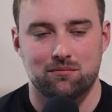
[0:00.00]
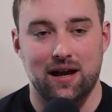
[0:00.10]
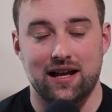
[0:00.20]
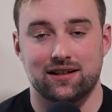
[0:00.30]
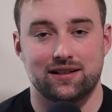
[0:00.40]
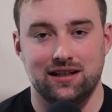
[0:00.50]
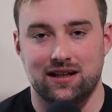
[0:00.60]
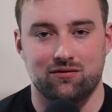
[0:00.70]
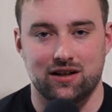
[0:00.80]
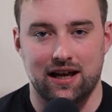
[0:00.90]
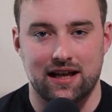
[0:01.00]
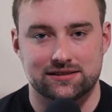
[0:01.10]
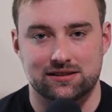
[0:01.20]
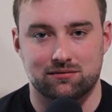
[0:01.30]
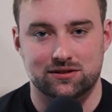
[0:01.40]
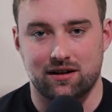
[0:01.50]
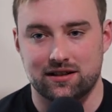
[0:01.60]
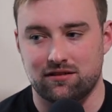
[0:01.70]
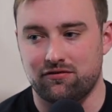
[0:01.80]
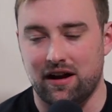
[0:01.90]
penalty given against them. So
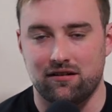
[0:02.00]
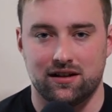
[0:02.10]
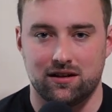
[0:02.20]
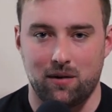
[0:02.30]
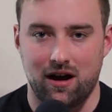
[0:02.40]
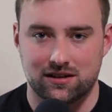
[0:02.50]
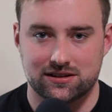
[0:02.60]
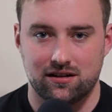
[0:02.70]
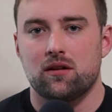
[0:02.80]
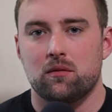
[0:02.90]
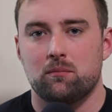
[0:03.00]
there's a foul in the box.